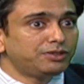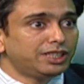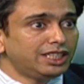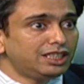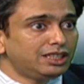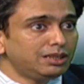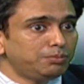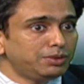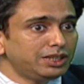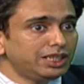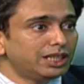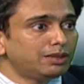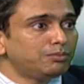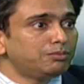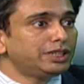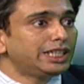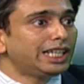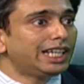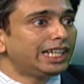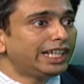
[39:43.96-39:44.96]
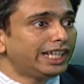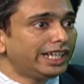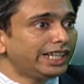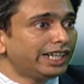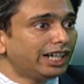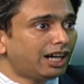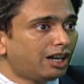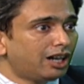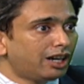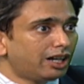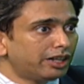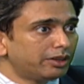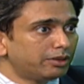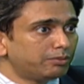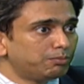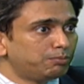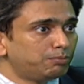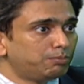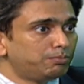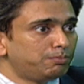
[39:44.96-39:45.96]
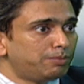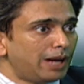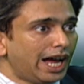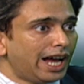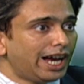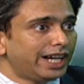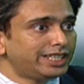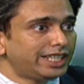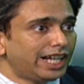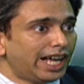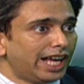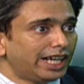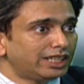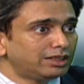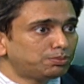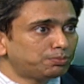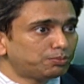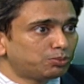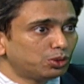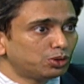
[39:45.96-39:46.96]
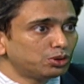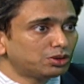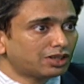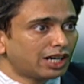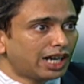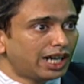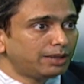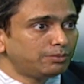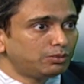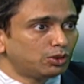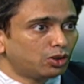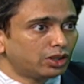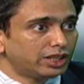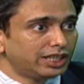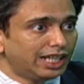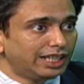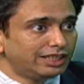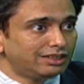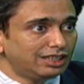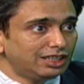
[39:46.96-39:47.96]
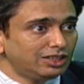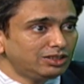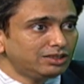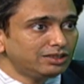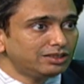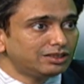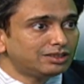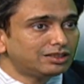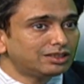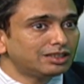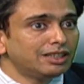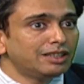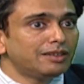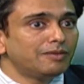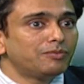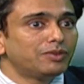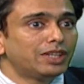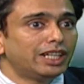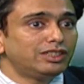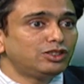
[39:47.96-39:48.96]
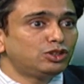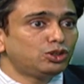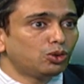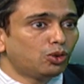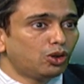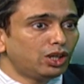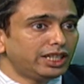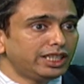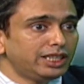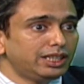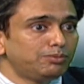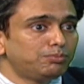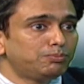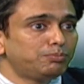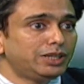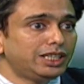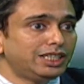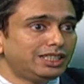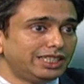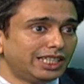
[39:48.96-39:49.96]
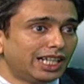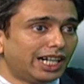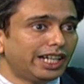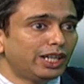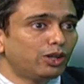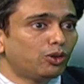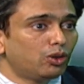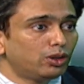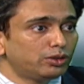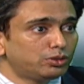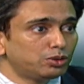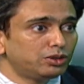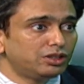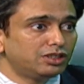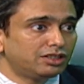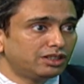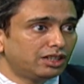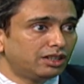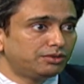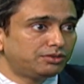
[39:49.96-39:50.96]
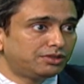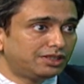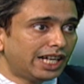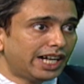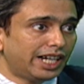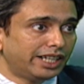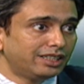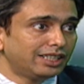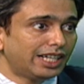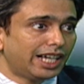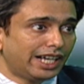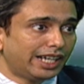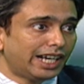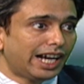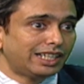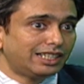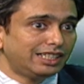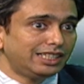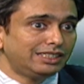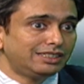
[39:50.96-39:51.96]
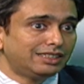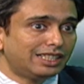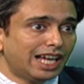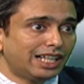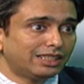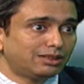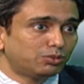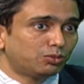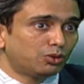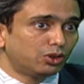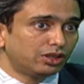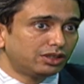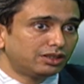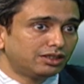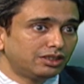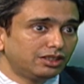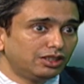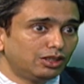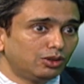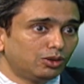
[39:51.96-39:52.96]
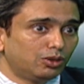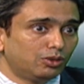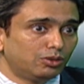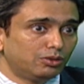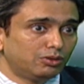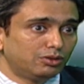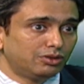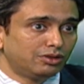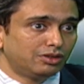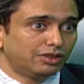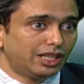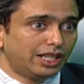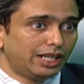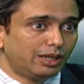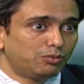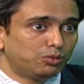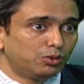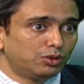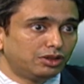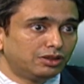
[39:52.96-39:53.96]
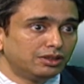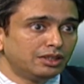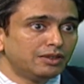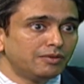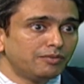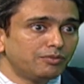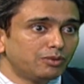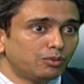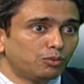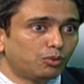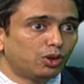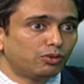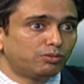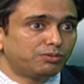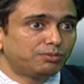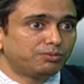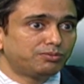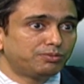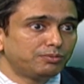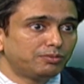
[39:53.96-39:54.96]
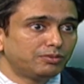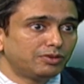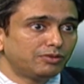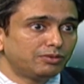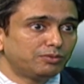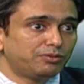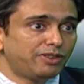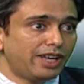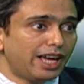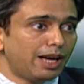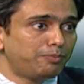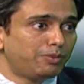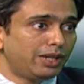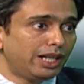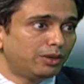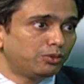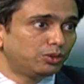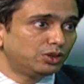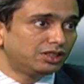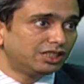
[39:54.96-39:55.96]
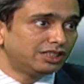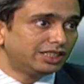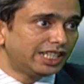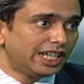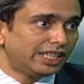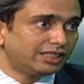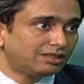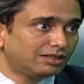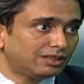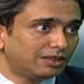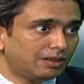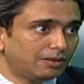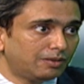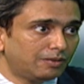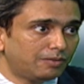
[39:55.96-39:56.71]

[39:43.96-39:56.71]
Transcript: So if TTP and BLA are banned as proscribed organizations, then surely PTI also deserves that. At least that's what, you know, it would, what fair play would suggest.